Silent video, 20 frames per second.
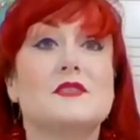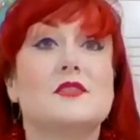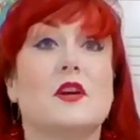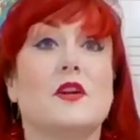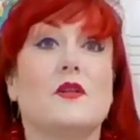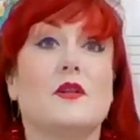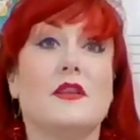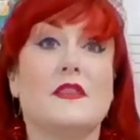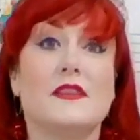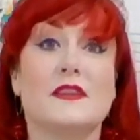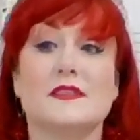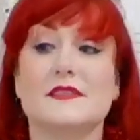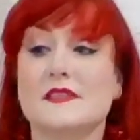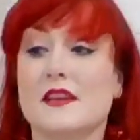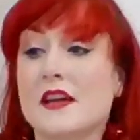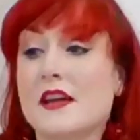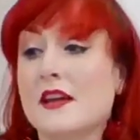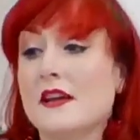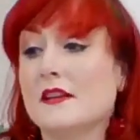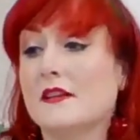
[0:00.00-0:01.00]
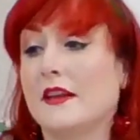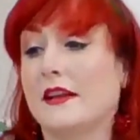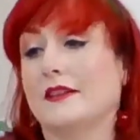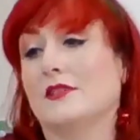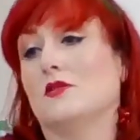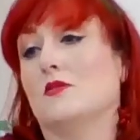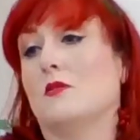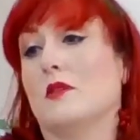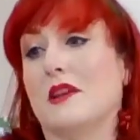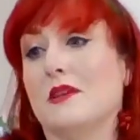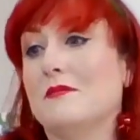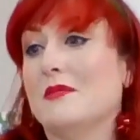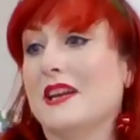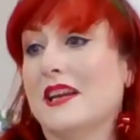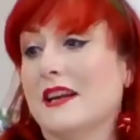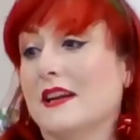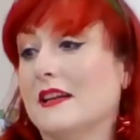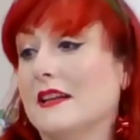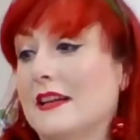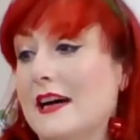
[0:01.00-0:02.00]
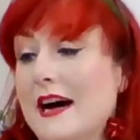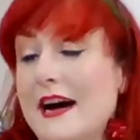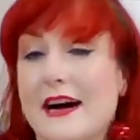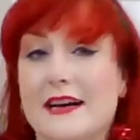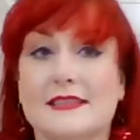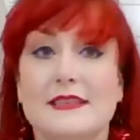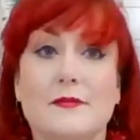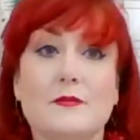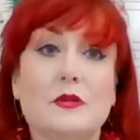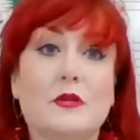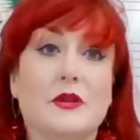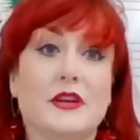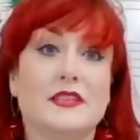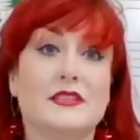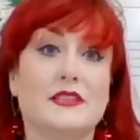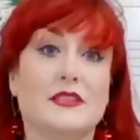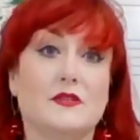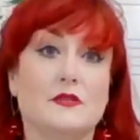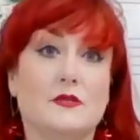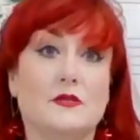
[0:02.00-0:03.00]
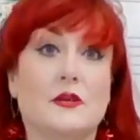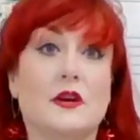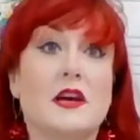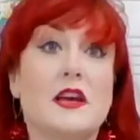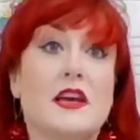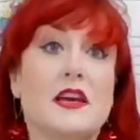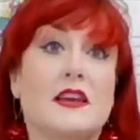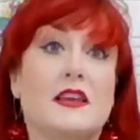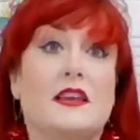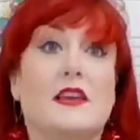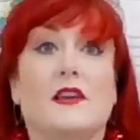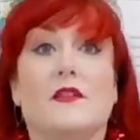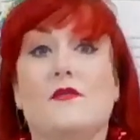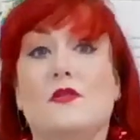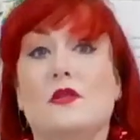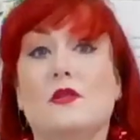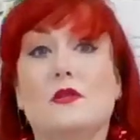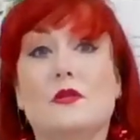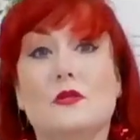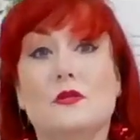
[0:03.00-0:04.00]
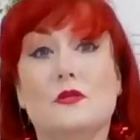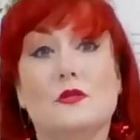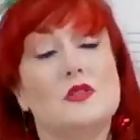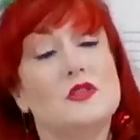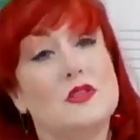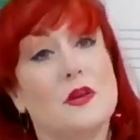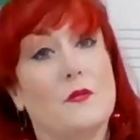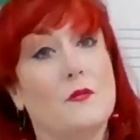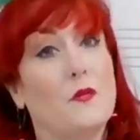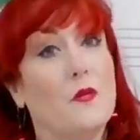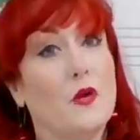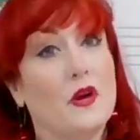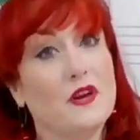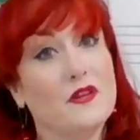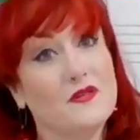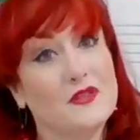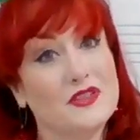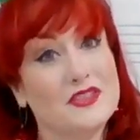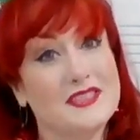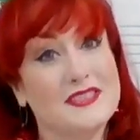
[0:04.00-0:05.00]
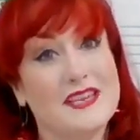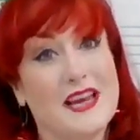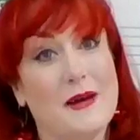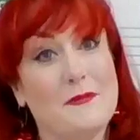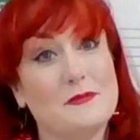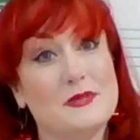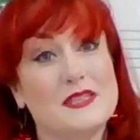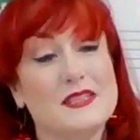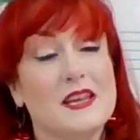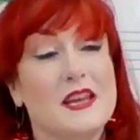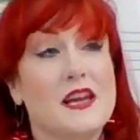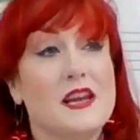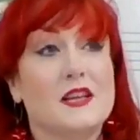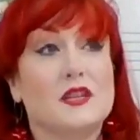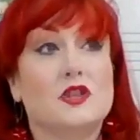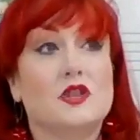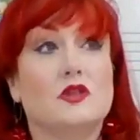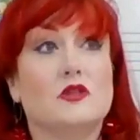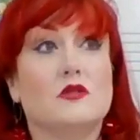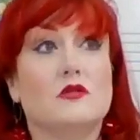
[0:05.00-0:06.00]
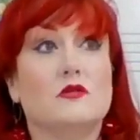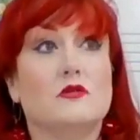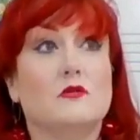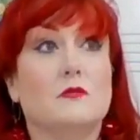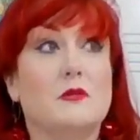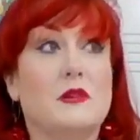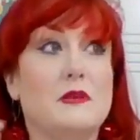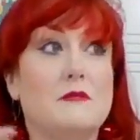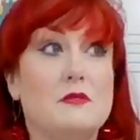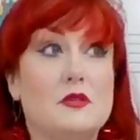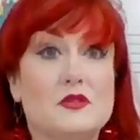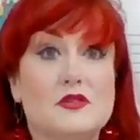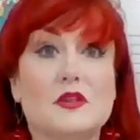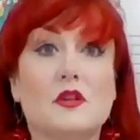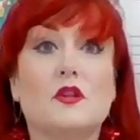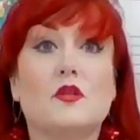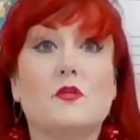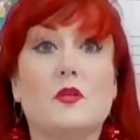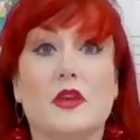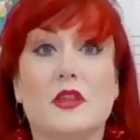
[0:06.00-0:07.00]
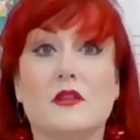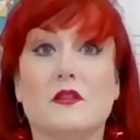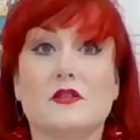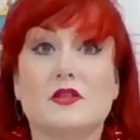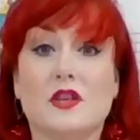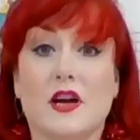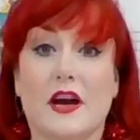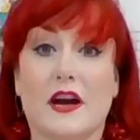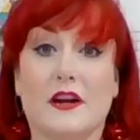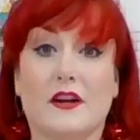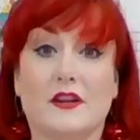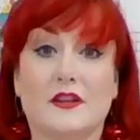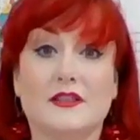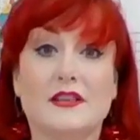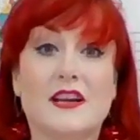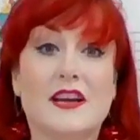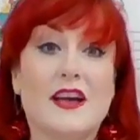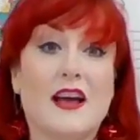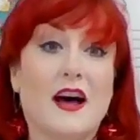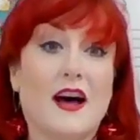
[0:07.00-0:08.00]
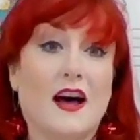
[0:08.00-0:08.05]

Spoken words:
So in this 20-minute class, I'm going to give you some wonderful steps to be musical with your child,